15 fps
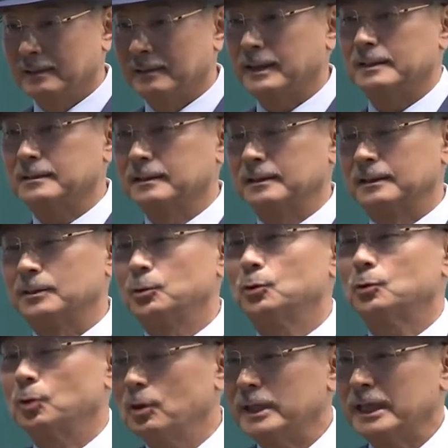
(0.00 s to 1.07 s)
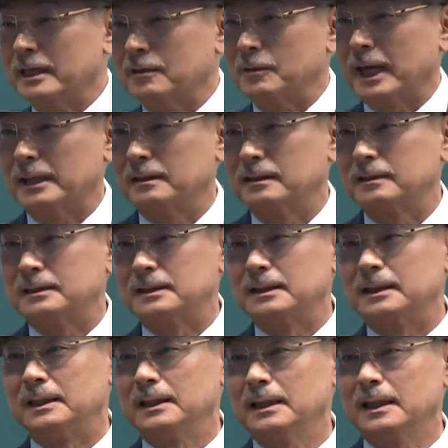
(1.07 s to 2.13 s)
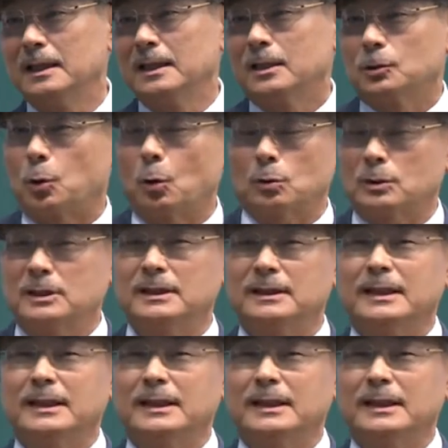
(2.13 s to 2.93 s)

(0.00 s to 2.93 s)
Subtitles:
Thus, to say, in a distribution business,